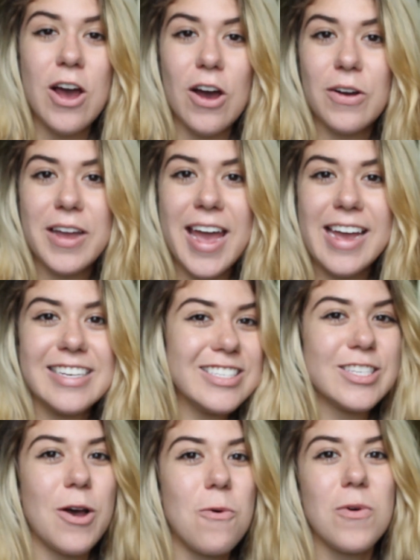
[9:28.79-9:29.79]
Okay,
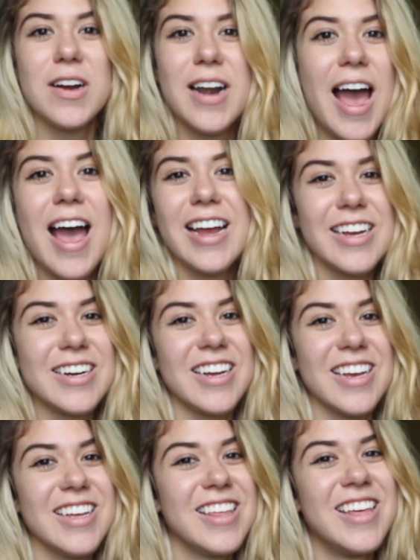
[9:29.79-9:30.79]
so we're not gonna